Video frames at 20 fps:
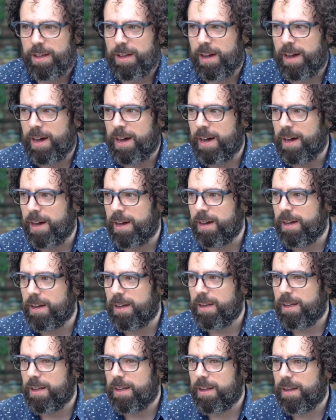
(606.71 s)

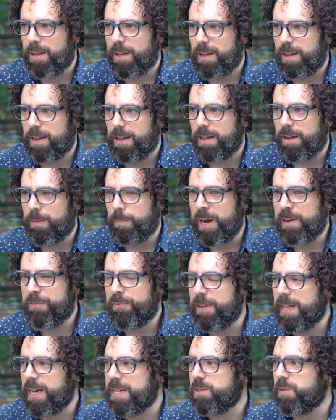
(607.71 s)
My
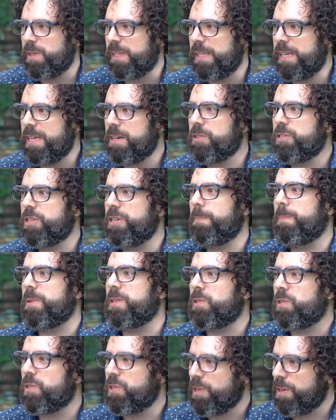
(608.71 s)
philosophy, leadership
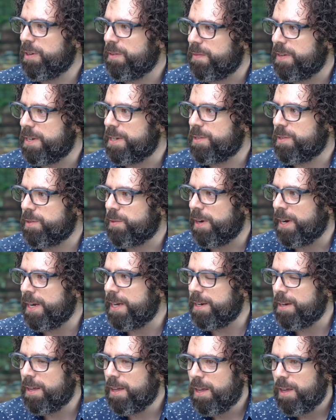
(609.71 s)
is service,
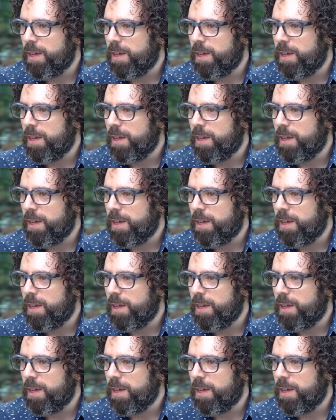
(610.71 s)
right?